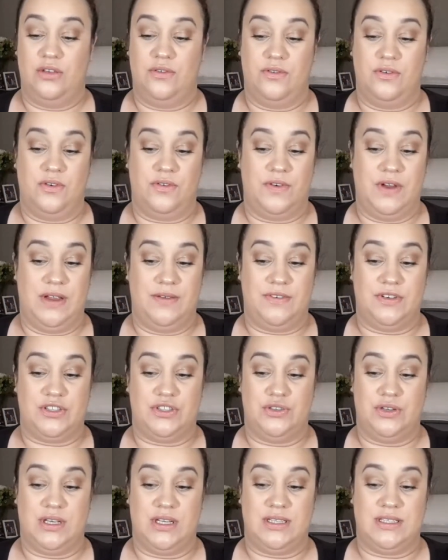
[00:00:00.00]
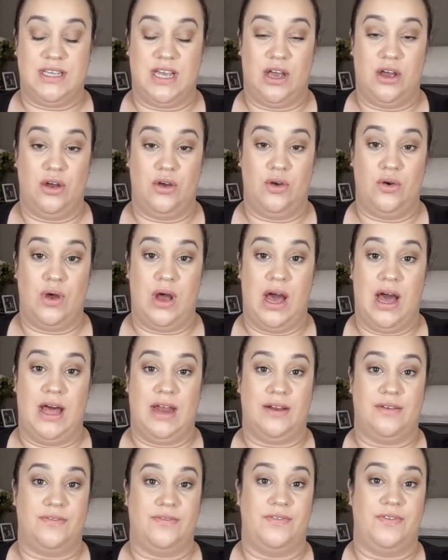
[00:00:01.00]
your favorites, you can tell
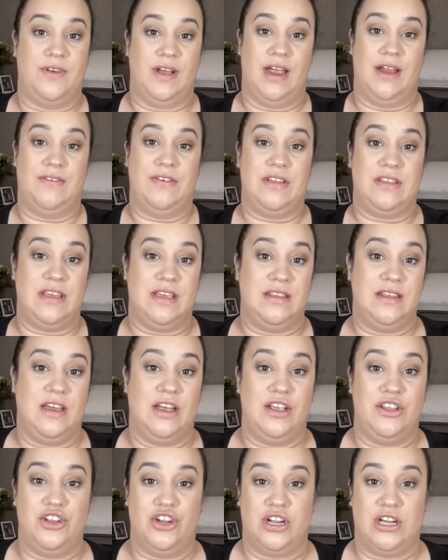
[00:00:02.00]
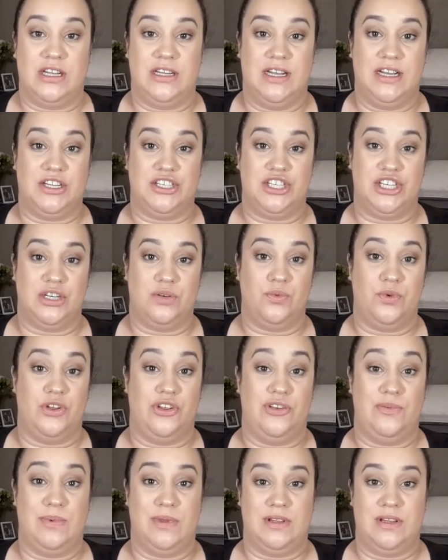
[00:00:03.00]
out of everything in your collection,
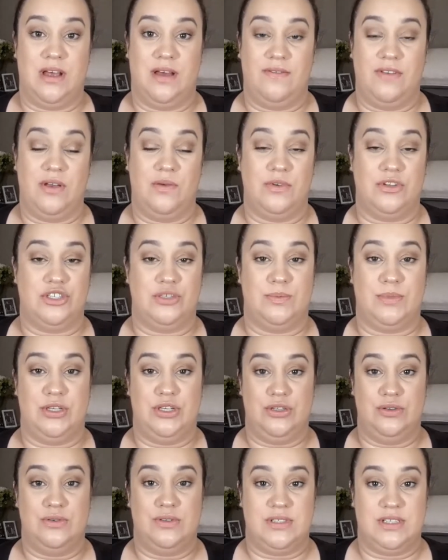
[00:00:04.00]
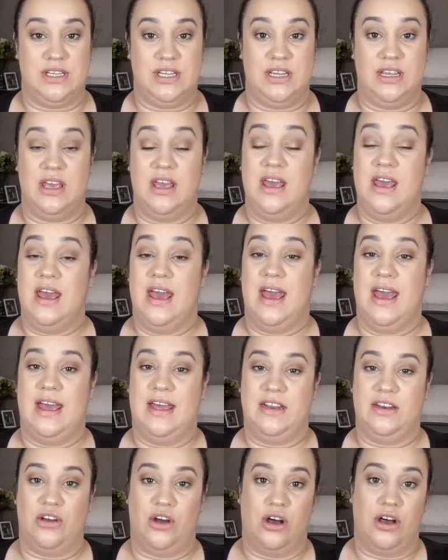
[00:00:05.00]
what you've been loving, what you've been using,
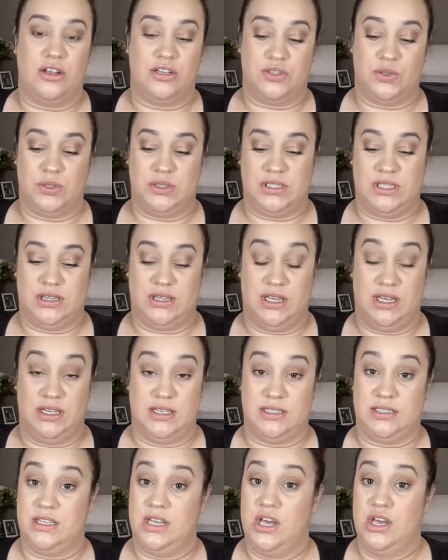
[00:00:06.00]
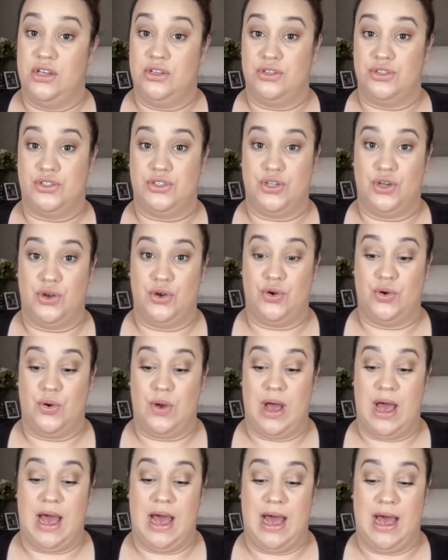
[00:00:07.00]
and all sorts of things.
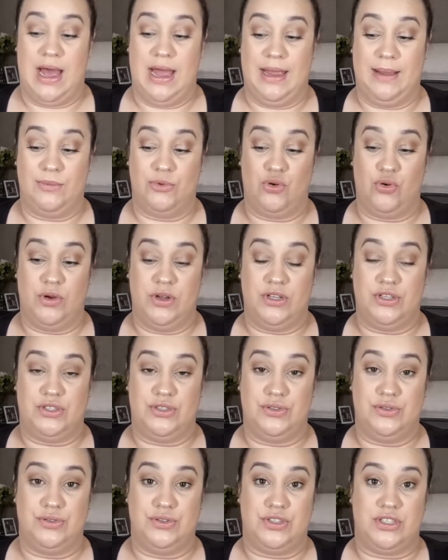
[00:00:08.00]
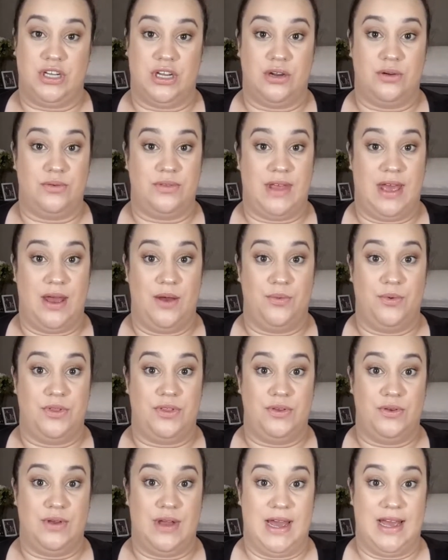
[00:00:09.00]
So I am going to share that
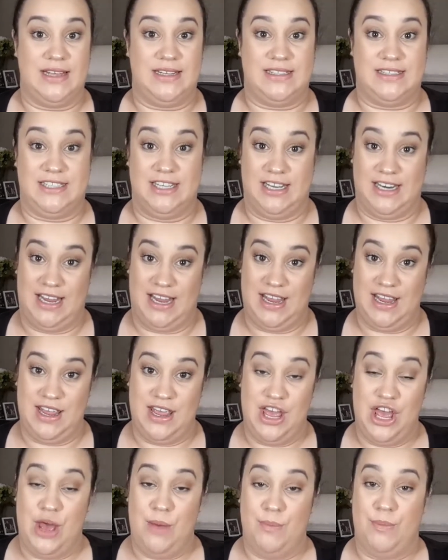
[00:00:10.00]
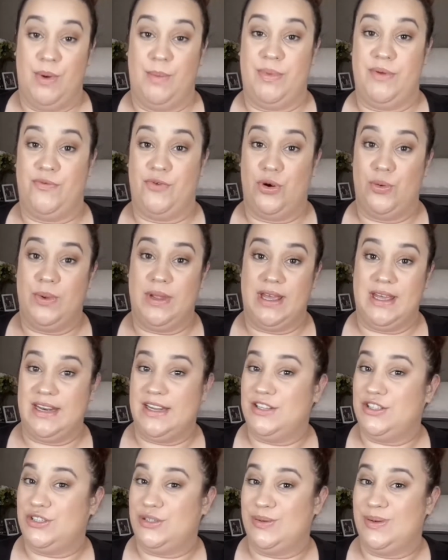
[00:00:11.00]
with you guys today. But before we get
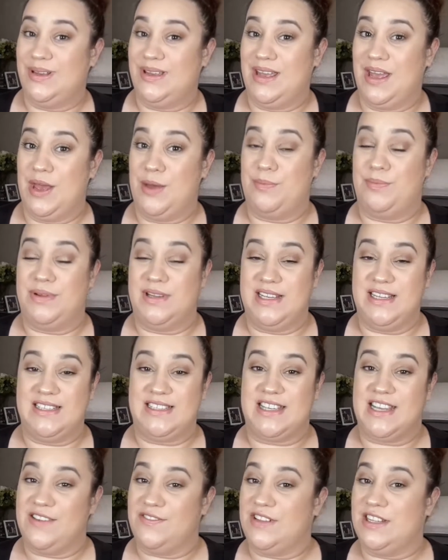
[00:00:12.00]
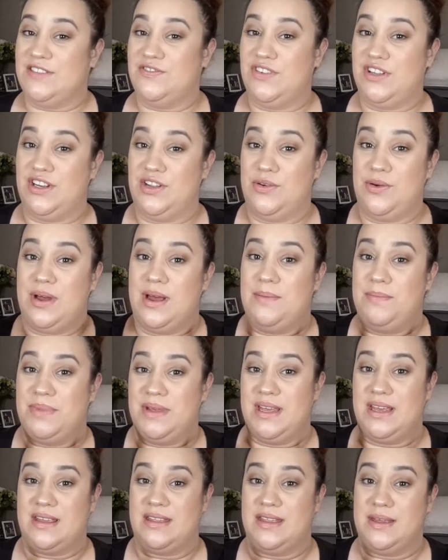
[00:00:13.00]
into it, please give this video a
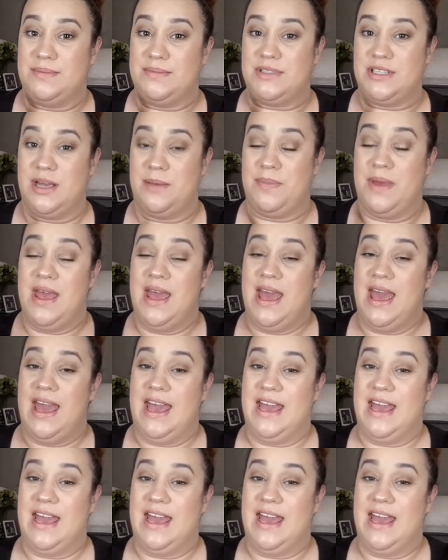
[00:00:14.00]
big thumbs up